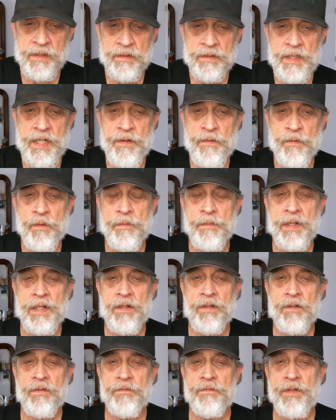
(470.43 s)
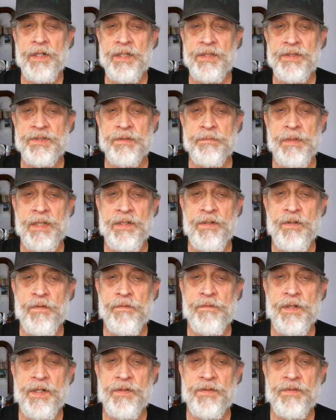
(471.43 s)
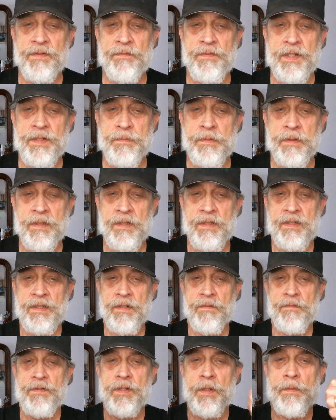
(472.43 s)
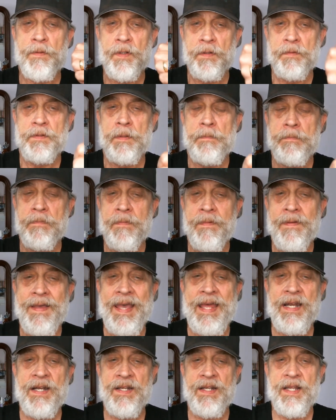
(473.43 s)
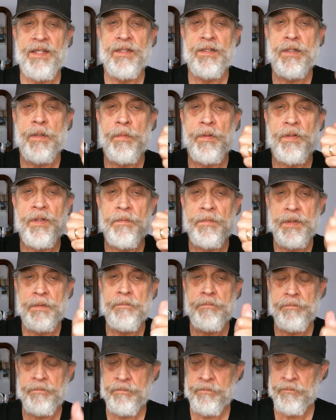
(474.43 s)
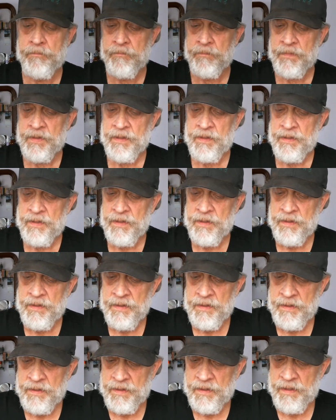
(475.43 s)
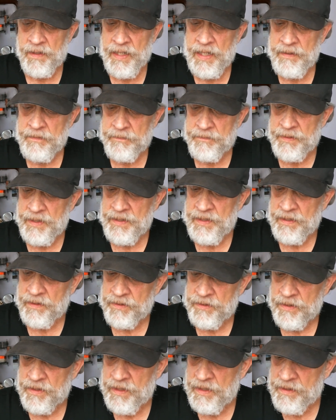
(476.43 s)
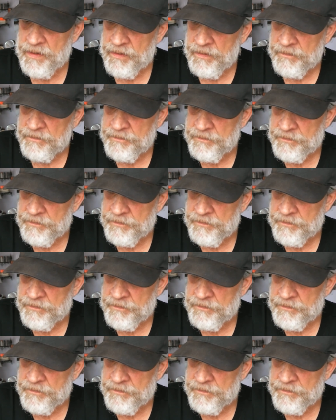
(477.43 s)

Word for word: Everyone, my old friends and my new friends on Facebook, give me a double thumbs up and another double thumbs up. All right, anything else going on here?